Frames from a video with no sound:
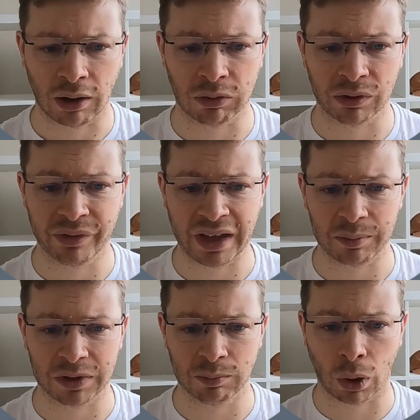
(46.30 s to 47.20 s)
will
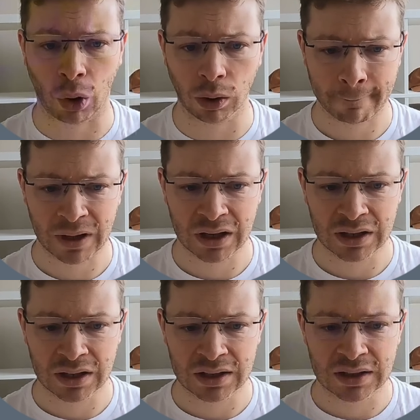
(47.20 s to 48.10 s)
name it blog.
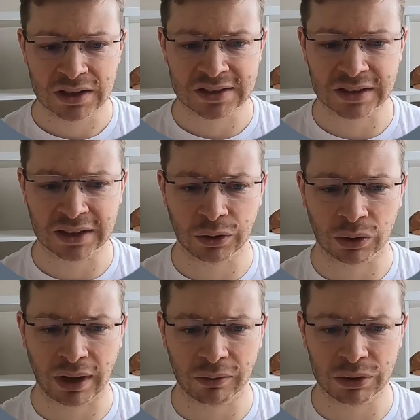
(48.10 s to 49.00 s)
Select your
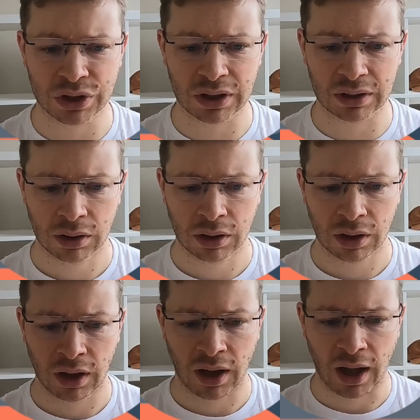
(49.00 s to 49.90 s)
language here.
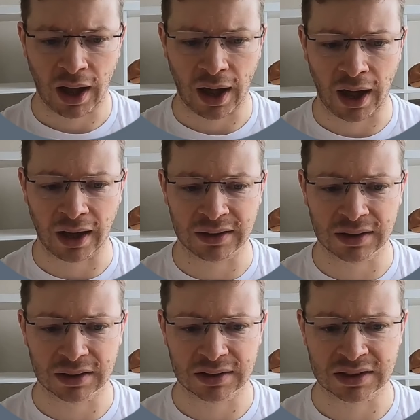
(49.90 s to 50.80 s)
Add
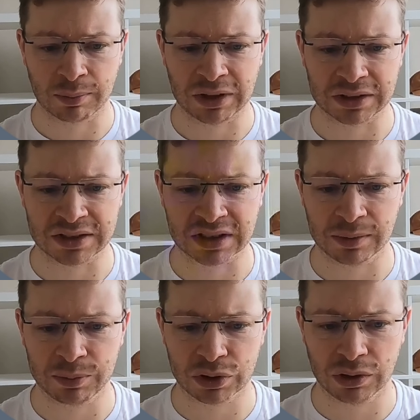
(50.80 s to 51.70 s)
the meta
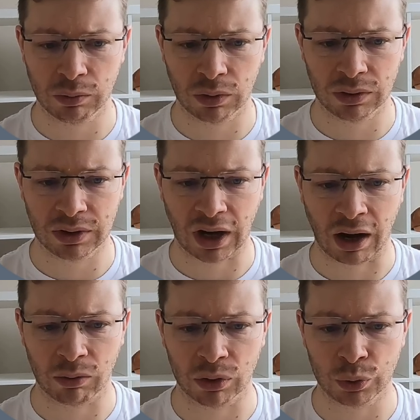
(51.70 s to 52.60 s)
description you want. I
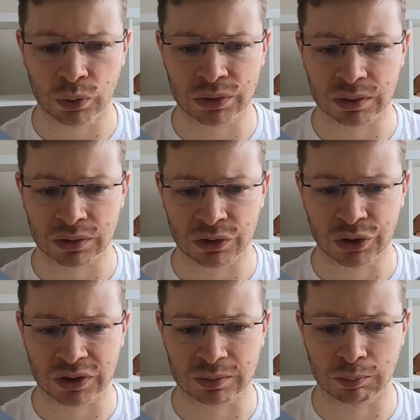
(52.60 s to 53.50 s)
will use
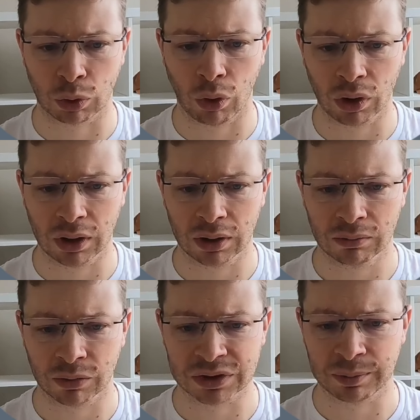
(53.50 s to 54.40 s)
just blog
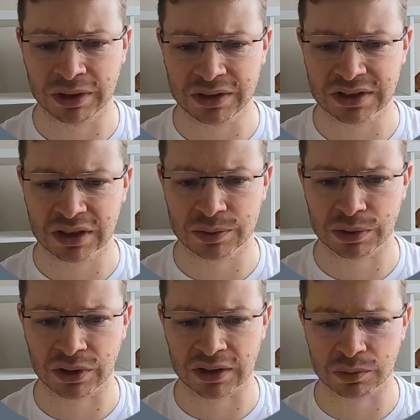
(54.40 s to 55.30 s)
for the meta
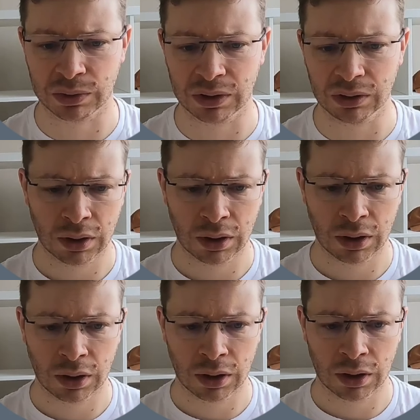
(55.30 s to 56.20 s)
description as well.
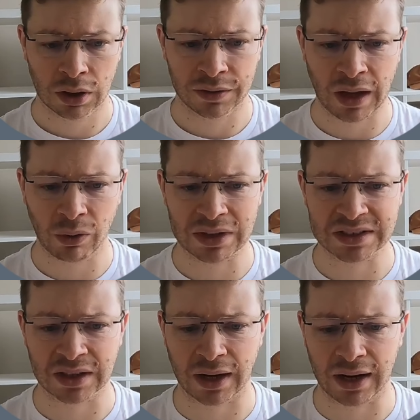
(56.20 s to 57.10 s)
Now let's
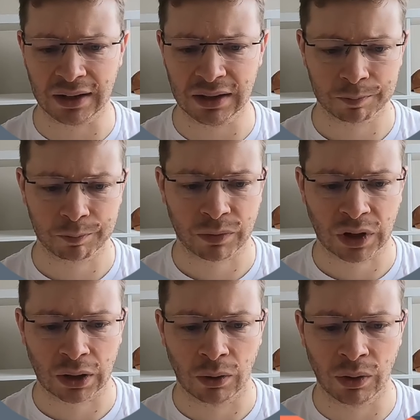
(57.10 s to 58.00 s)
create it. All